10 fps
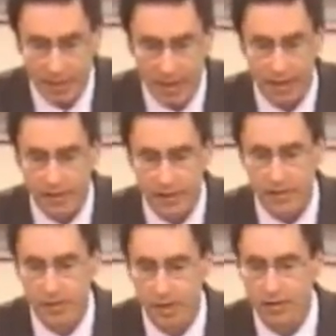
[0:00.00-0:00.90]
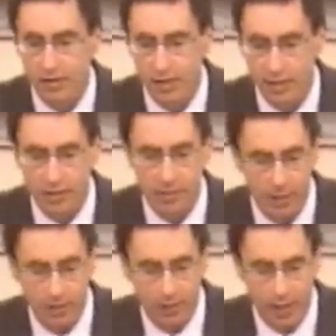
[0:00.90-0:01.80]
land is also contradicted
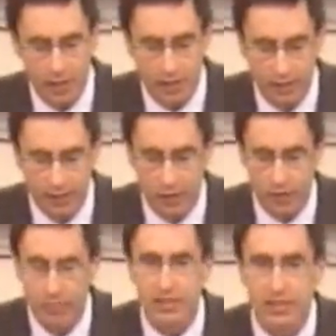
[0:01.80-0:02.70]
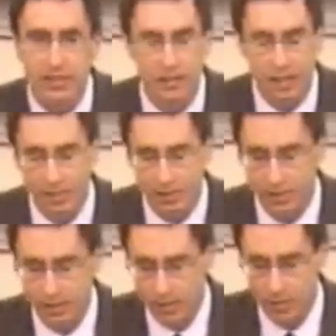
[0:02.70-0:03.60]
by the creation of humans in
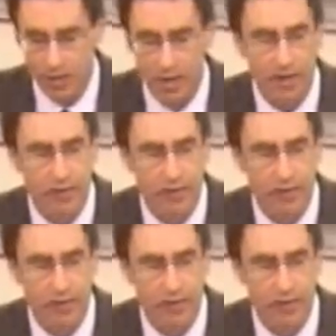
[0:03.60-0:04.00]
Genesis 2